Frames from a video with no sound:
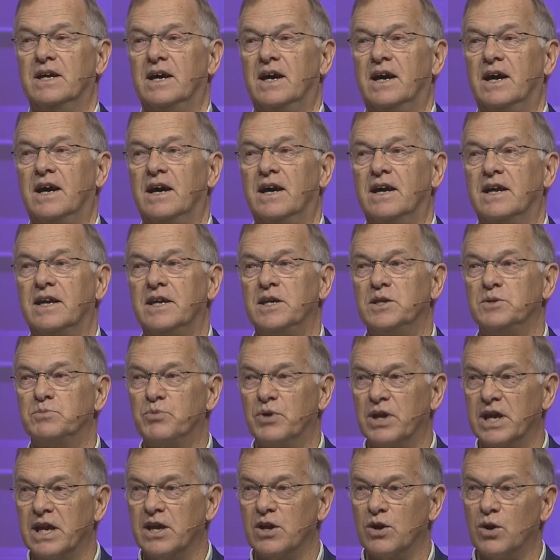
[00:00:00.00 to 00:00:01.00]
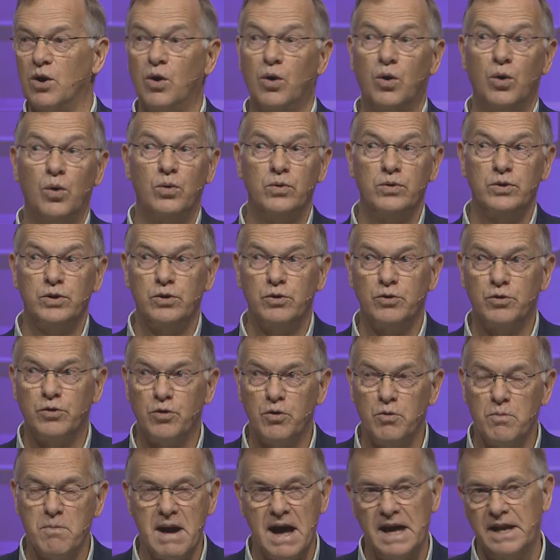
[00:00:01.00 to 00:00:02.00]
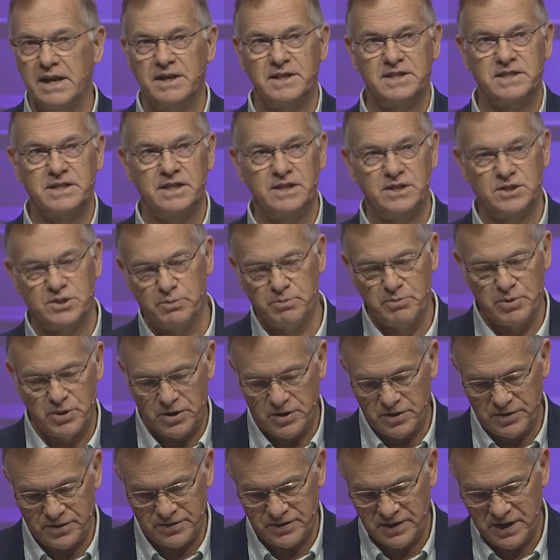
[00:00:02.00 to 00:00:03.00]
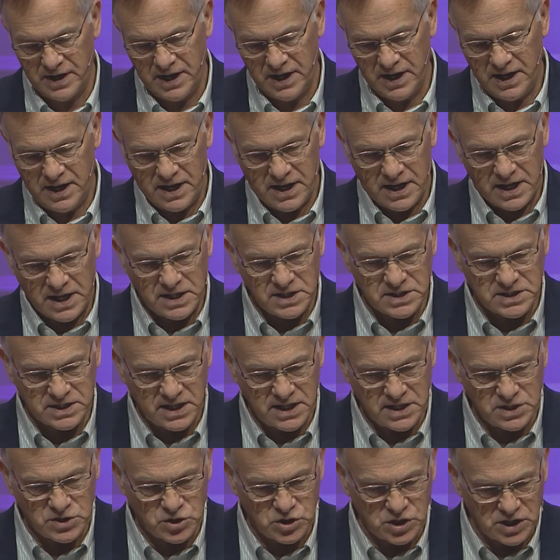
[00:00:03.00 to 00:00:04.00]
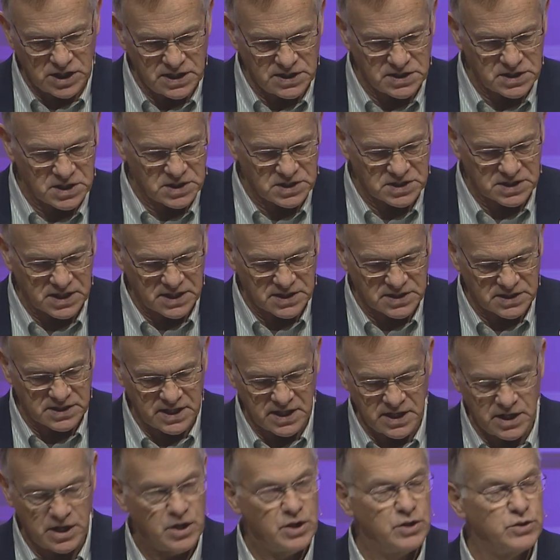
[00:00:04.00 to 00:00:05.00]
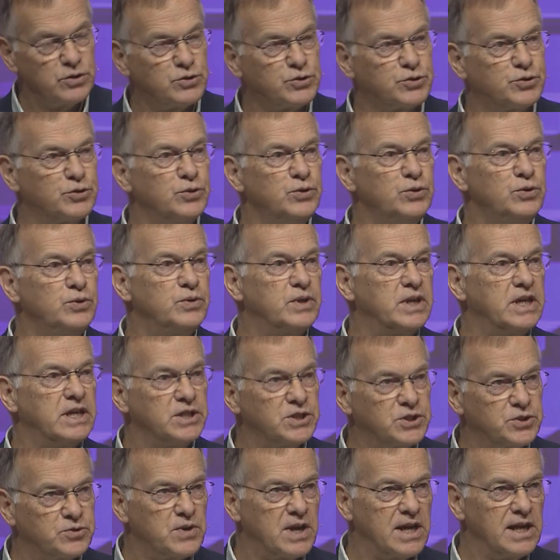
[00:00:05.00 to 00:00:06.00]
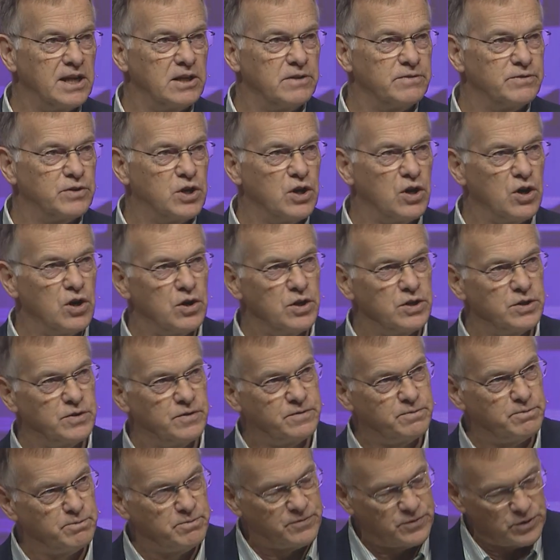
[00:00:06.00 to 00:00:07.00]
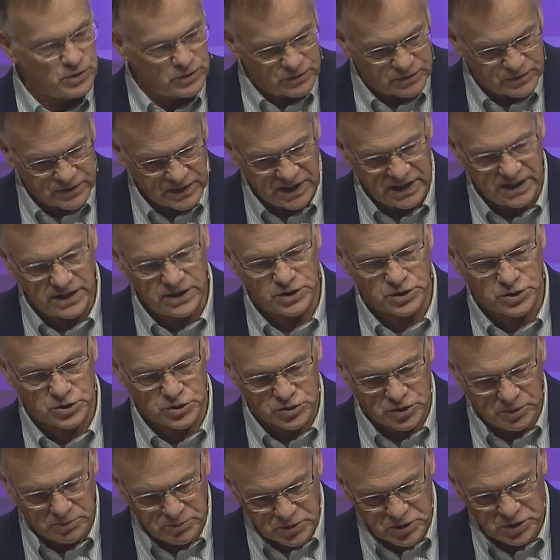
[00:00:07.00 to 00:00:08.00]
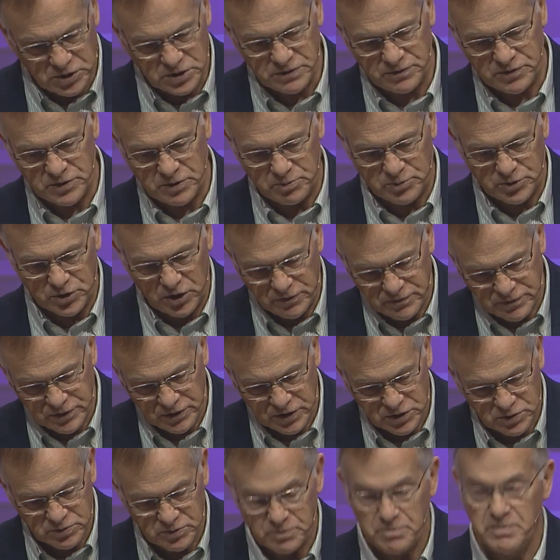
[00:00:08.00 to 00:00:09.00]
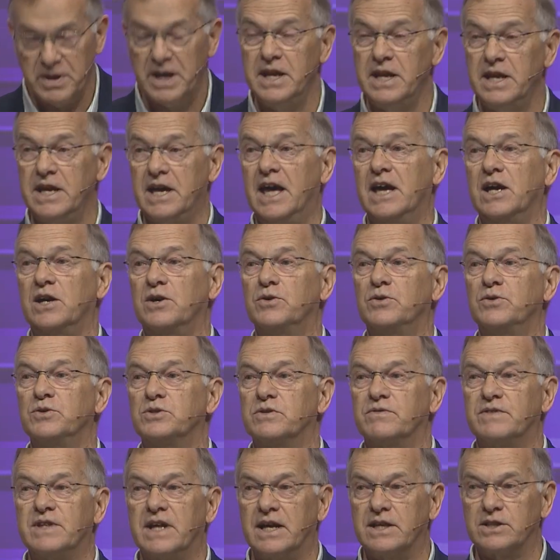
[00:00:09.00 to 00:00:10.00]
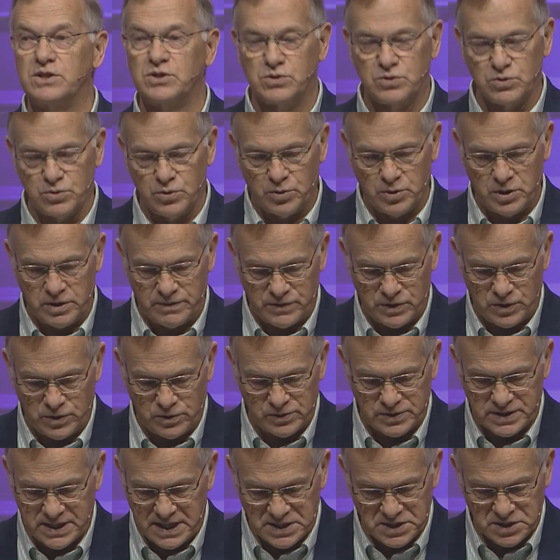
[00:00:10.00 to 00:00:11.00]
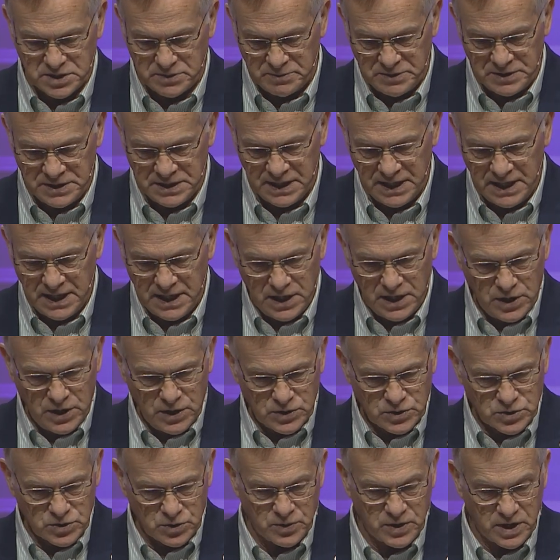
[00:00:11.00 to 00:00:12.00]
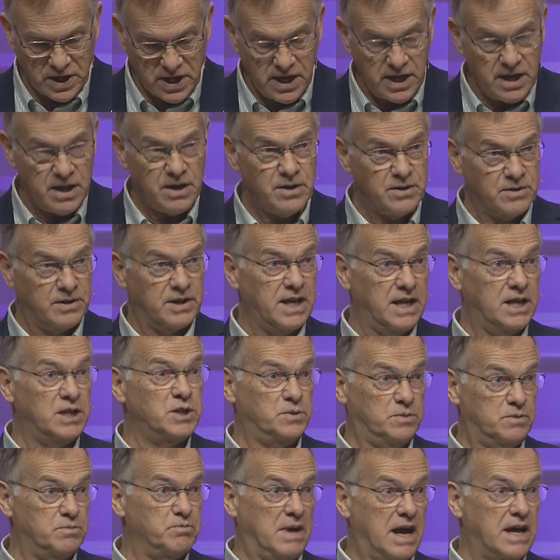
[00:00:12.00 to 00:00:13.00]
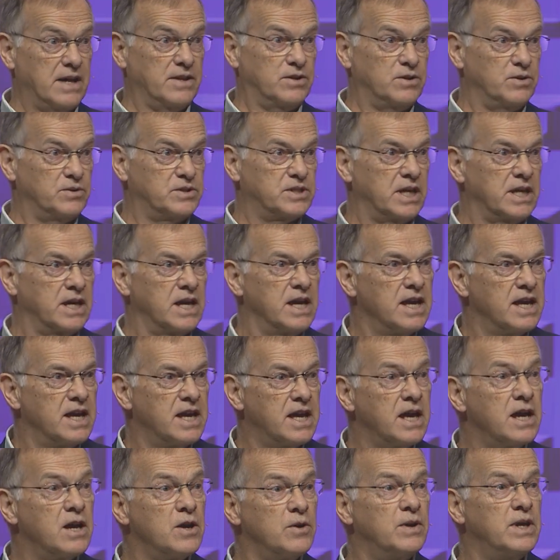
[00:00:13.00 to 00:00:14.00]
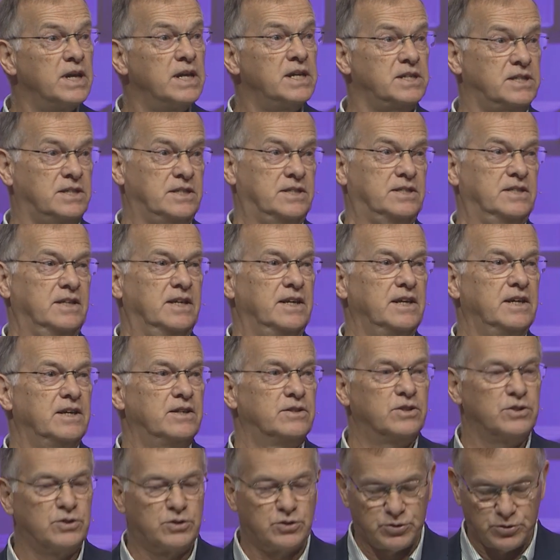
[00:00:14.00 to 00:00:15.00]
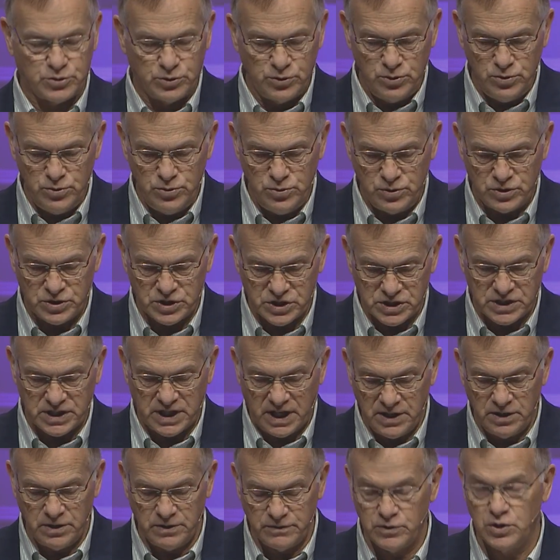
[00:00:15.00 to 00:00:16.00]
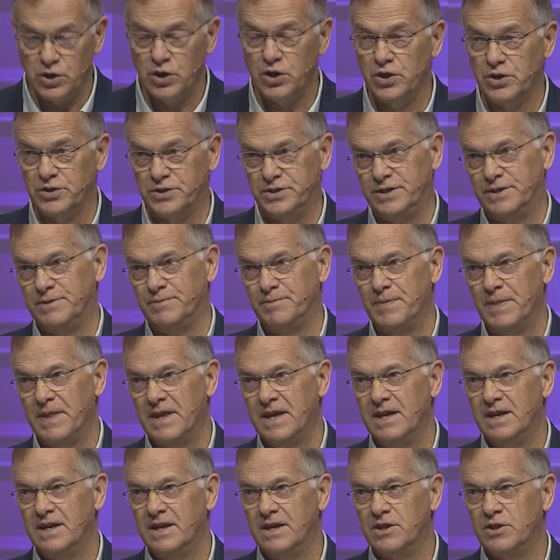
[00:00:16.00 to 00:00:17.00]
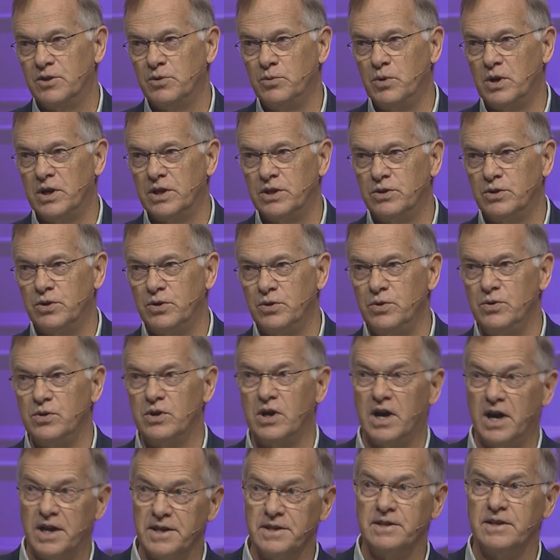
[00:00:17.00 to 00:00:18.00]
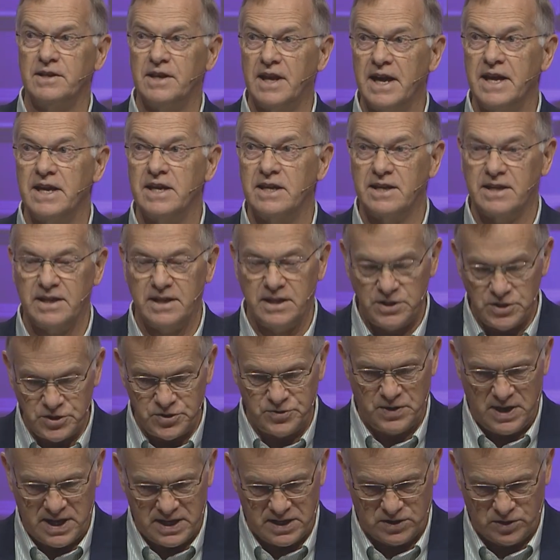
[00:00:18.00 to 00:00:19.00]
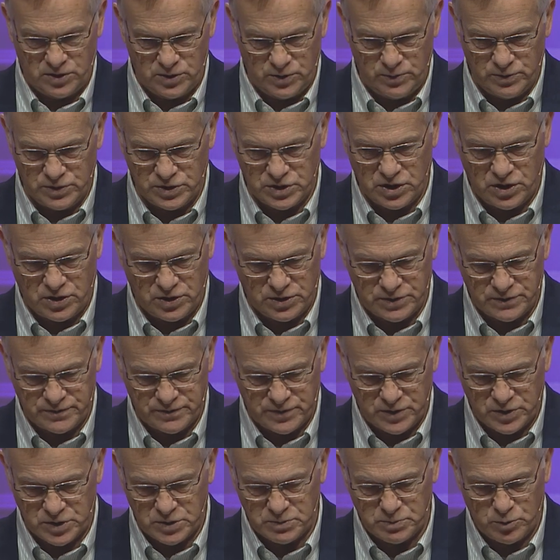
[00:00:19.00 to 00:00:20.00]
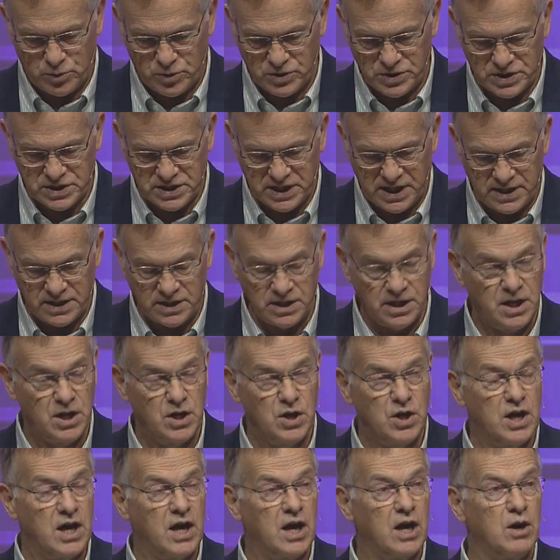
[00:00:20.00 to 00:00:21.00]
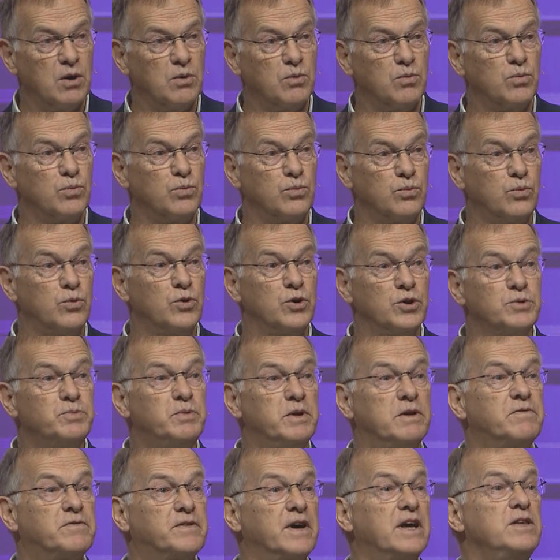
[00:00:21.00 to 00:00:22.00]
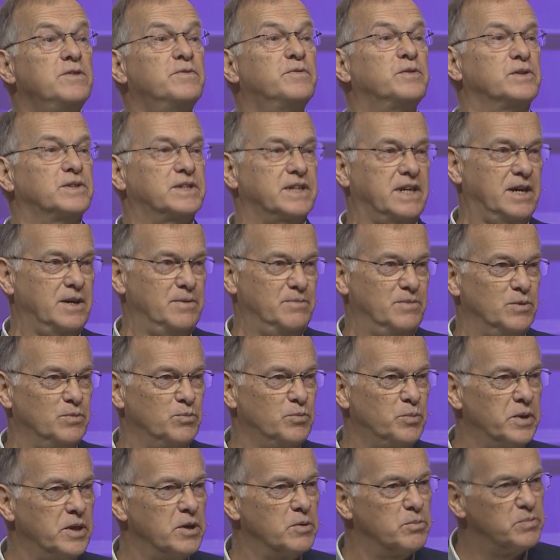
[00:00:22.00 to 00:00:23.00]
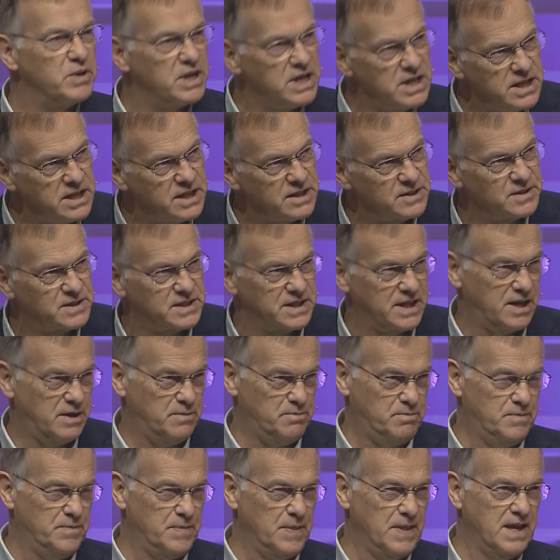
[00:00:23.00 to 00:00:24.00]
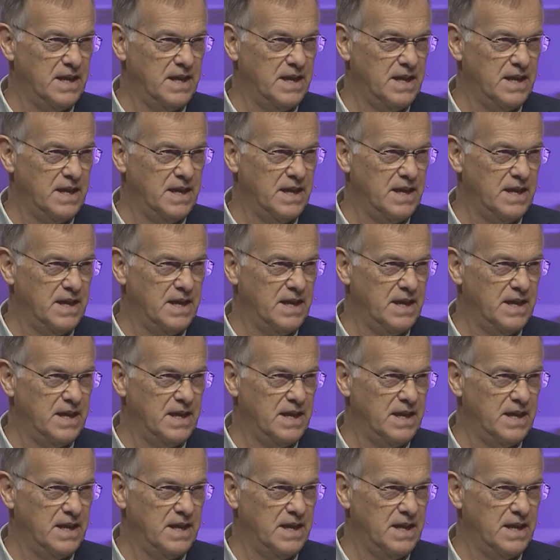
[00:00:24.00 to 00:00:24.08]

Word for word: Uh, he's bringing a whole new humanity to birth. He sees Jesus as the true Israel of God, fulfilling the scriptures of the prophets with many echoes of that story of the Old Testament. So here is Matthew saying, Here is the true Son of God, the one who, unlike Israel, who was God's firstborn son, uh, would be faithful to him and be obedient to him